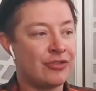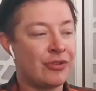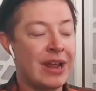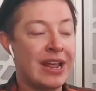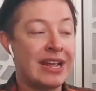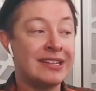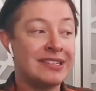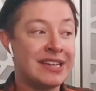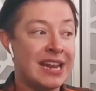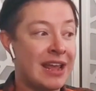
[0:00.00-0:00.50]

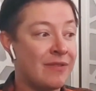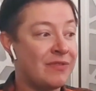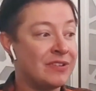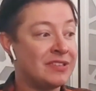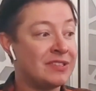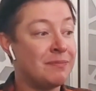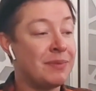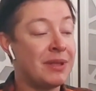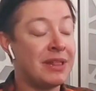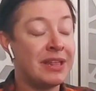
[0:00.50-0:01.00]
Trans Day of
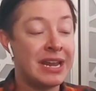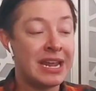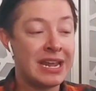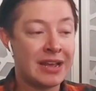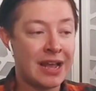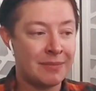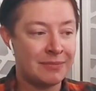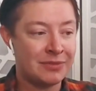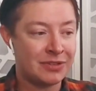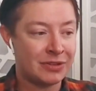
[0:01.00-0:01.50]
Visibility
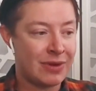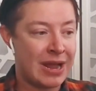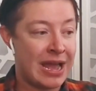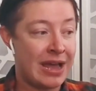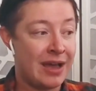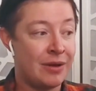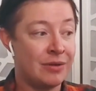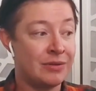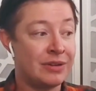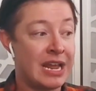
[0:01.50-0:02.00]
comes
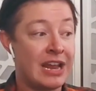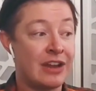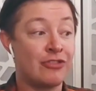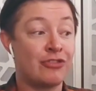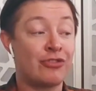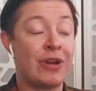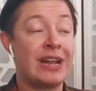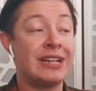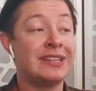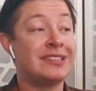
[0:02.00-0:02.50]
around
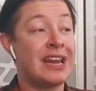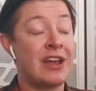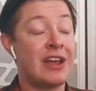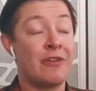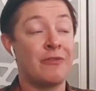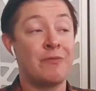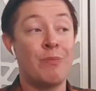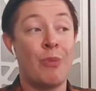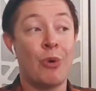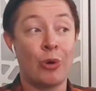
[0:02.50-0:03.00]
and Trans Day
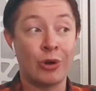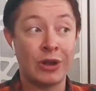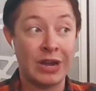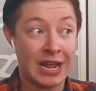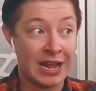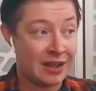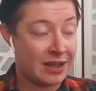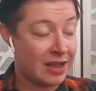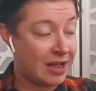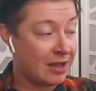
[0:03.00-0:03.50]
of
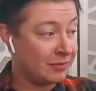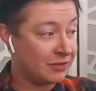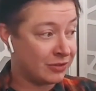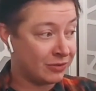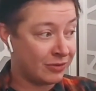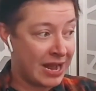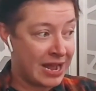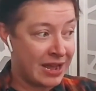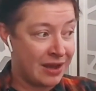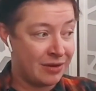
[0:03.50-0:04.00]
Mourning comes
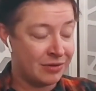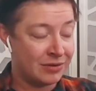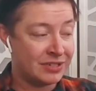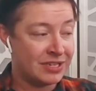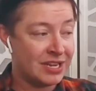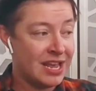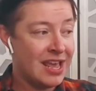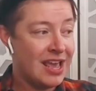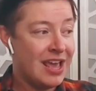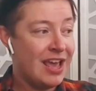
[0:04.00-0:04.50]

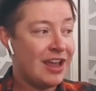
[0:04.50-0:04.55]
around,